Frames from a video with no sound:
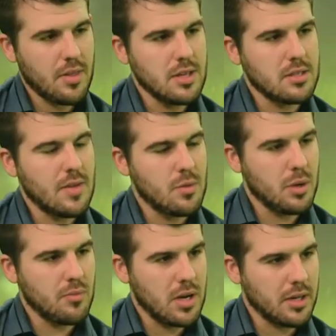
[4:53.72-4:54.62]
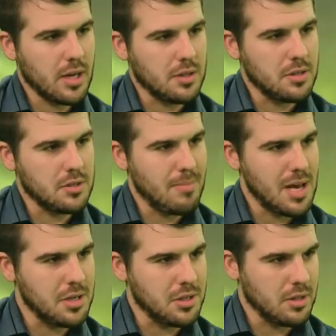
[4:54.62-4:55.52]
that he's never been relegated as a
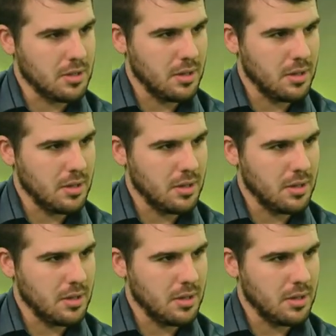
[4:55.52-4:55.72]
manager.